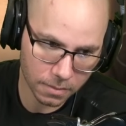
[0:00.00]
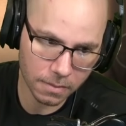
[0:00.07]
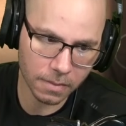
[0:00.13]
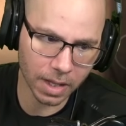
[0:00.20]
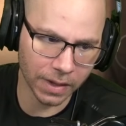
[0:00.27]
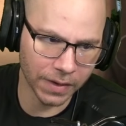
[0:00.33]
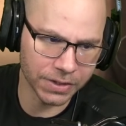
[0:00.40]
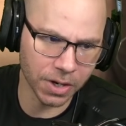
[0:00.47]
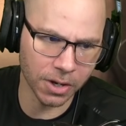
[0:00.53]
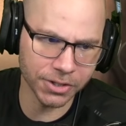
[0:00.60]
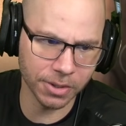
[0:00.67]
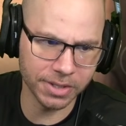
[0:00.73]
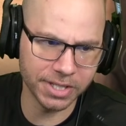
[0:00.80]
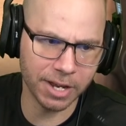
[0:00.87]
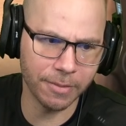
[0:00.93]
There's
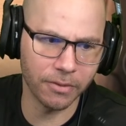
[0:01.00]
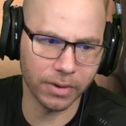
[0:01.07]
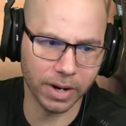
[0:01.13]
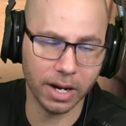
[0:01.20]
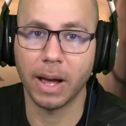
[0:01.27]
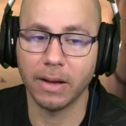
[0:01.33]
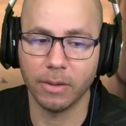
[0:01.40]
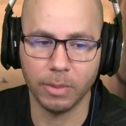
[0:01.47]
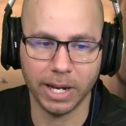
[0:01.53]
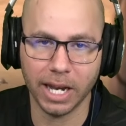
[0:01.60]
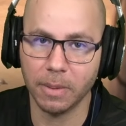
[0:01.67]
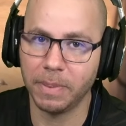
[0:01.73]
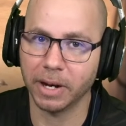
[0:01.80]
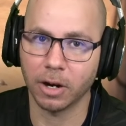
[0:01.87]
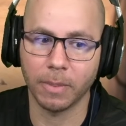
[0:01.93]
also a team over here. We need to
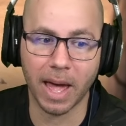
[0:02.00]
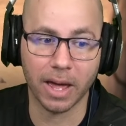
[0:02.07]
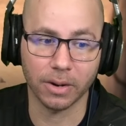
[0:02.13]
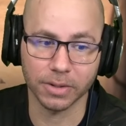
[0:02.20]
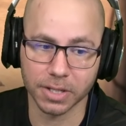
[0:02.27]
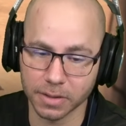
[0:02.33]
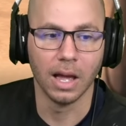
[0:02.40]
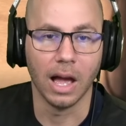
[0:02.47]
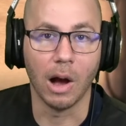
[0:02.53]
pick our battles.